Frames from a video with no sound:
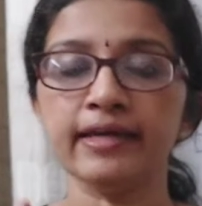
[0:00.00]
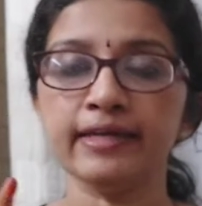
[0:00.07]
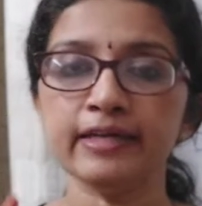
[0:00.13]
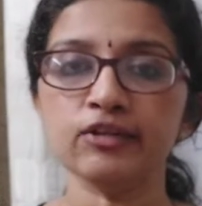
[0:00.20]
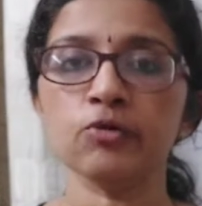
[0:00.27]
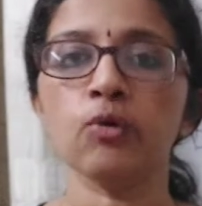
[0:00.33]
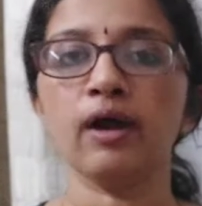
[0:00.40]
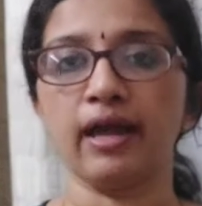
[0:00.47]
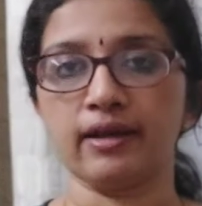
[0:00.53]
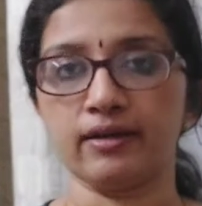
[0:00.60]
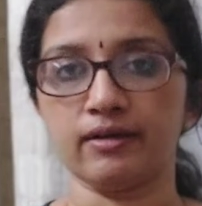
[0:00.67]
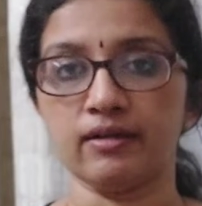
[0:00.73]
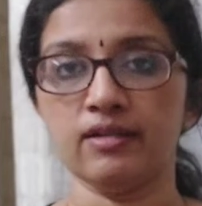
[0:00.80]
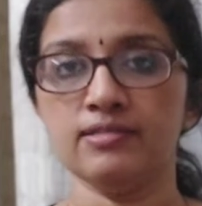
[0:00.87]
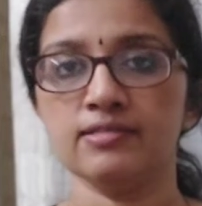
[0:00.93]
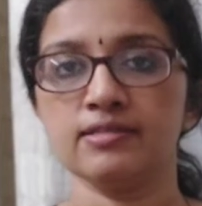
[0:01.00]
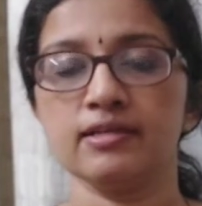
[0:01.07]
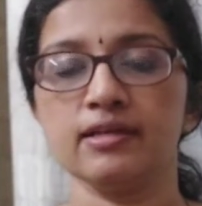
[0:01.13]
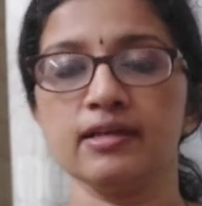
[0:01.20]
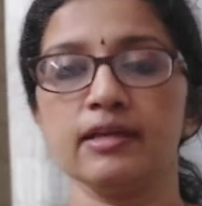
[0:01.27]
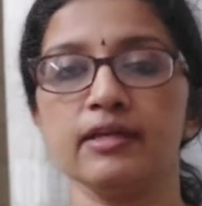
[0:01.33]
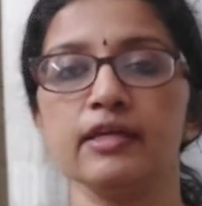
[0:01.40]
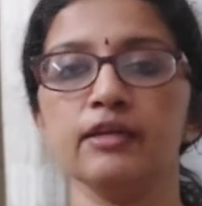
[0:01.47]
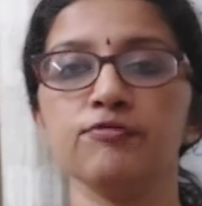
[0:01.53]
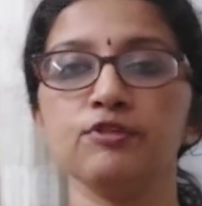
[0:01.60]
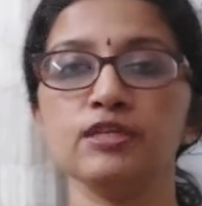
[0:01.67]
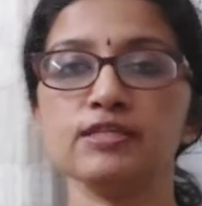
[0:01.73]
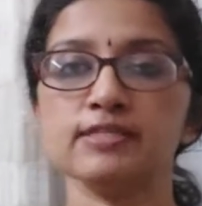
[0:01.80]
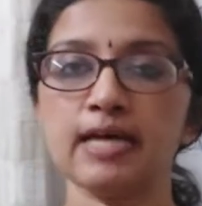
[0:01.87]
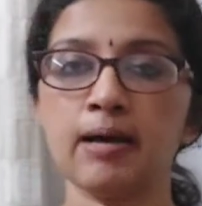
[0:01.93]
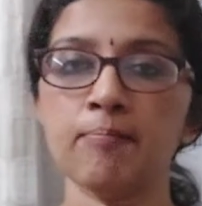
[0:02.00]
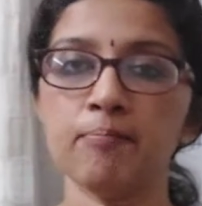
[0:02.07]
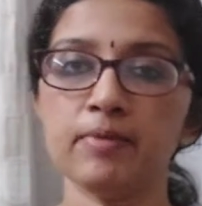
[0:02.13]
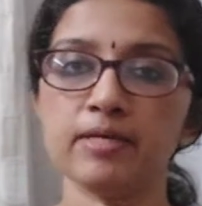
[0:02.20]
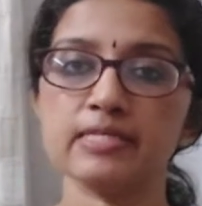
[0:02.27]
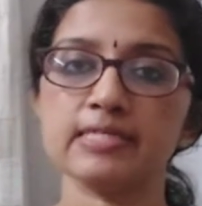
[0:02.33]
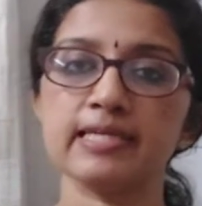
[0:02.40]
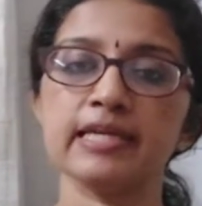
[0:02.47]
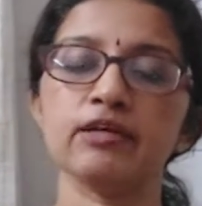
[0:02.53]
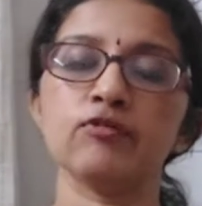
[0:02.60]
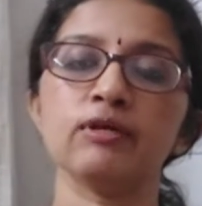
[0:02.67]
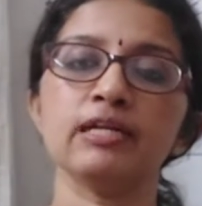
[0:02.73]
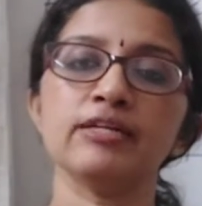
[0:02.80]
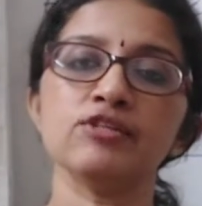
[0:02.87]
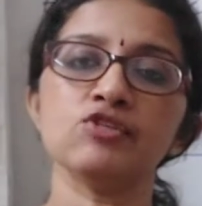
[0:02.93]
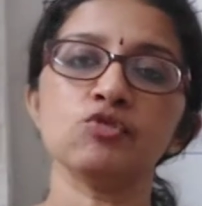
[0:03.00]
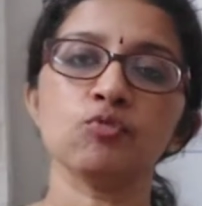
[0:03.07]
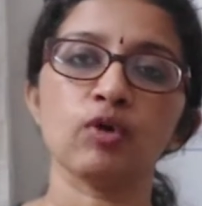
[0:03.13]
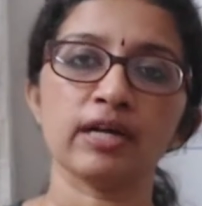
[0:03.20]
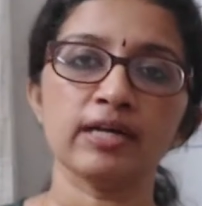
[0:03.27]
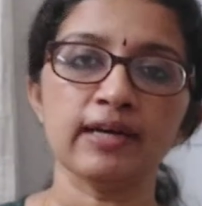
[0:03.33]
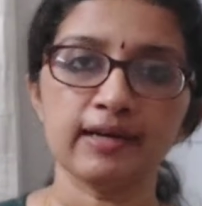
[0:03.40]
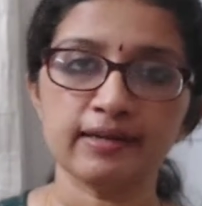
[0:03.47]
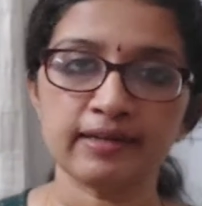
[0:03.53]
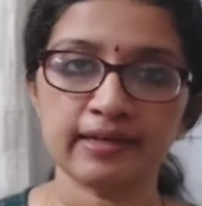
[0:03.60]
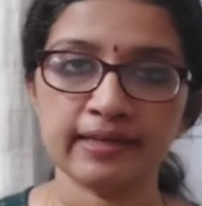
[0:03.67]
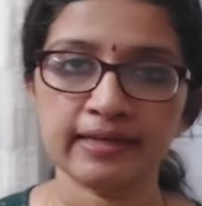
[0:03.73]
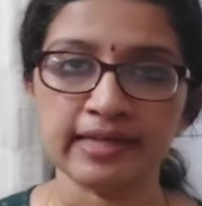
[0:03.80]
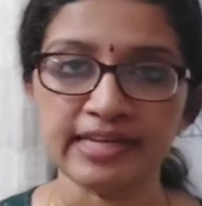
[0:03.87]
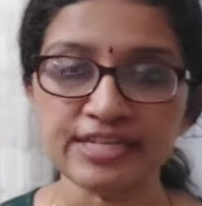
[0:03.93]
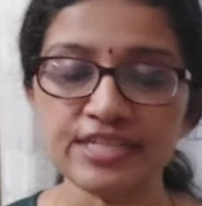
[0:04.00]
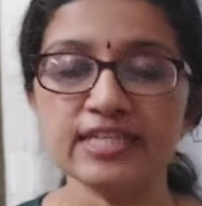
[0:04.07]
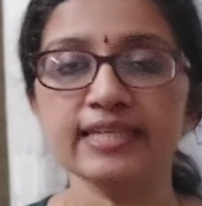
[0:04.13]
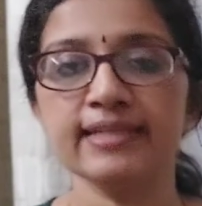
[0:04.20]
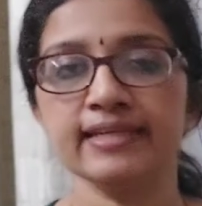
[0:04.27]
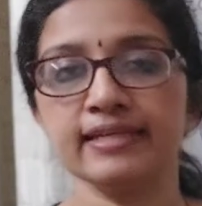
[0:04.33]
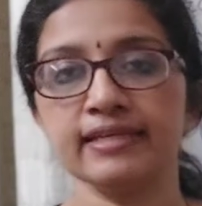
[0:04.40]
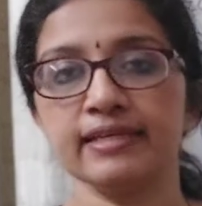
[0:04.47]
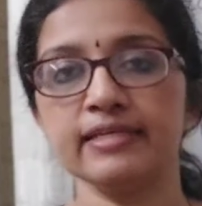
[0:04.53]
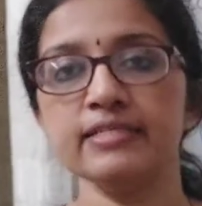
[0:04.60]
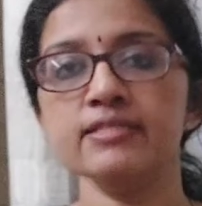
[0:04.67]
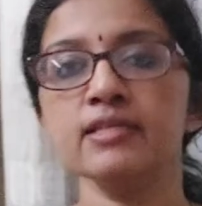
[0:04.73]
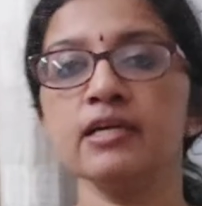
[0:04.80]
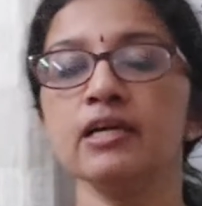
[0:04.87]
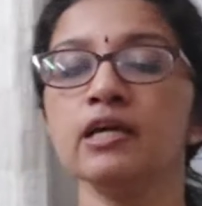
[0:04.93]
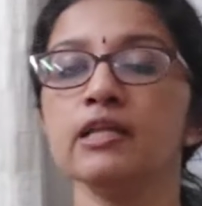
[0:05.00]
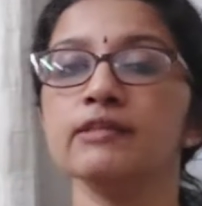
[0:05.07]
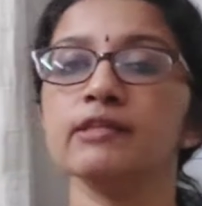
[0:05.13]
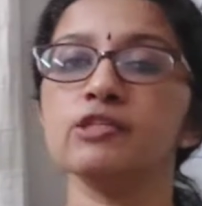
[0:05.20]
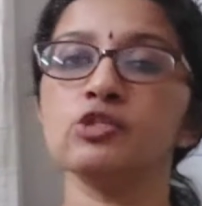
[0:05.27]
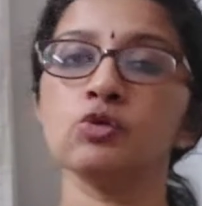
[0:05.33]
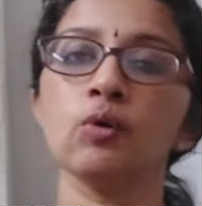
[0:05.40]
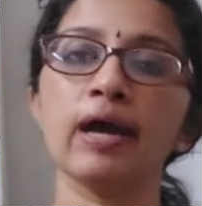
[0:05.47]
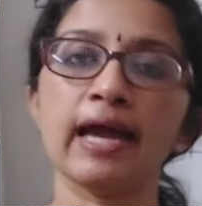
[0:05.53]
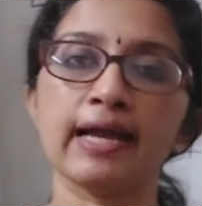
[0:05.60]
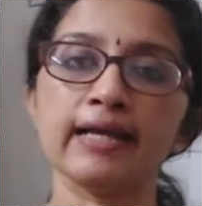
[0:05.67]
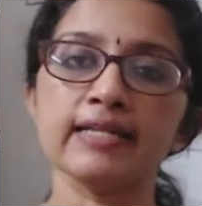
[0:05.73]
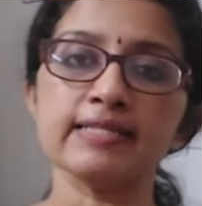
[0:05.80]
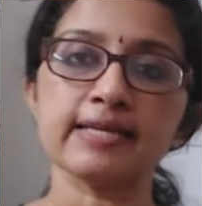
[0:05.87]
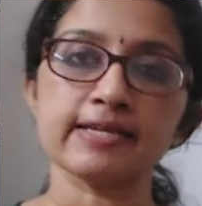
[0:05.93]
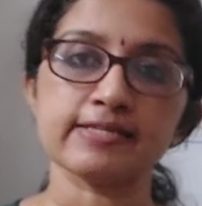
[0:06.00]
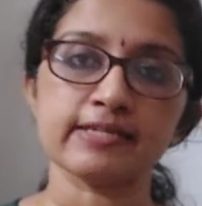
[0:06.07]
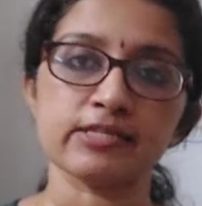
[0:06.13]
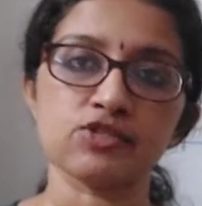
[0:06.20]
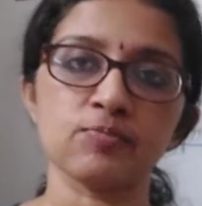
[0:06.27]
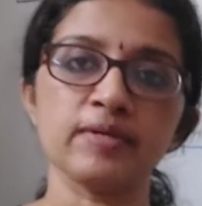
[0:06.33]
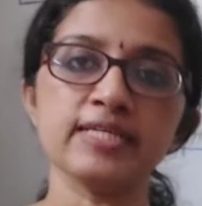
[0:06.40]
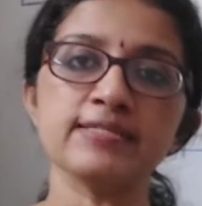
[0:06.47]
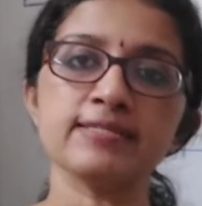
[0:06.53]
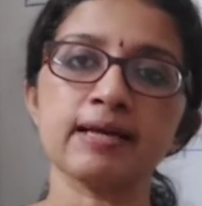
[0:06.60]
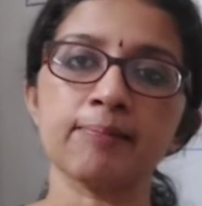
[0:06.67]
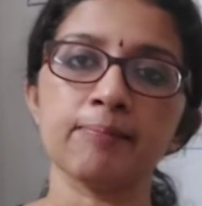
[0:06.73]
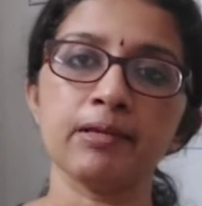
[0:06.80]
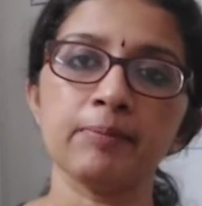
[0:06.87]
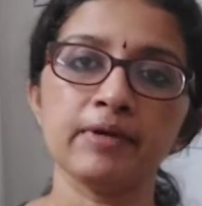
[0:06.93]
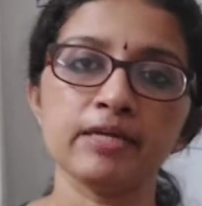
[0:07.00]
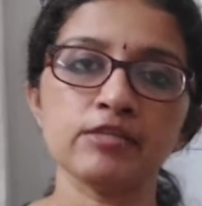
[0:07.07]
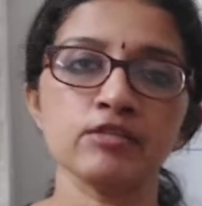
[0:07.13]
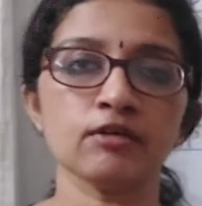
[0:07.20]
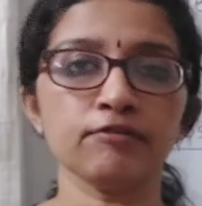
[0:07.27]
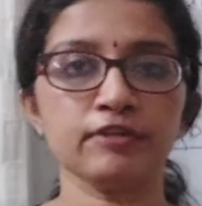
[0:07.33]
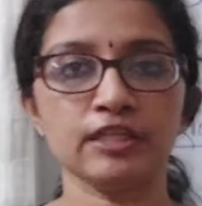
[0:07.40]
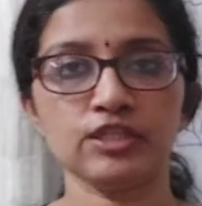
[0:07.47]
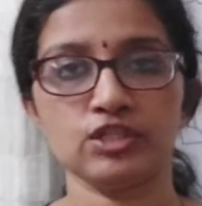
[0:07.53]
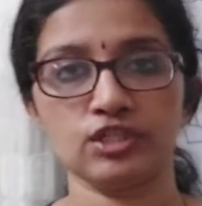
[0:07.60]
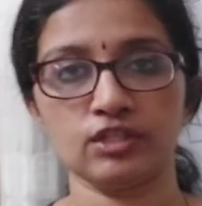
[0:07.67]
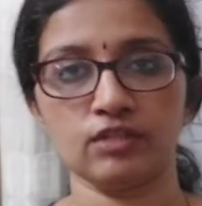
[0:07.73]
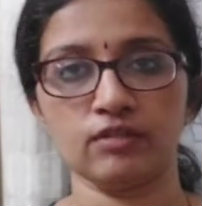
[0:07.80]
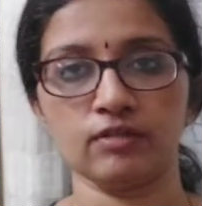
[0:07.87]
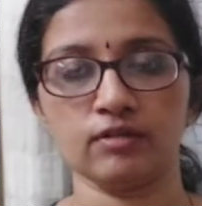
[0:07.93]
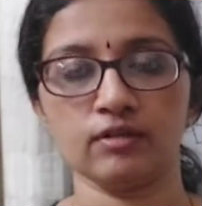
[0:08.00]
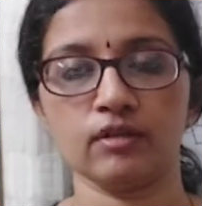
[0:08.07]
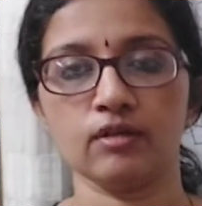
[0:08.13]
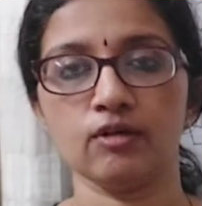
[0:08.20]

any two angles, if the sum is equivalent to 180 degrees, the two angles are said to be supplements of each other.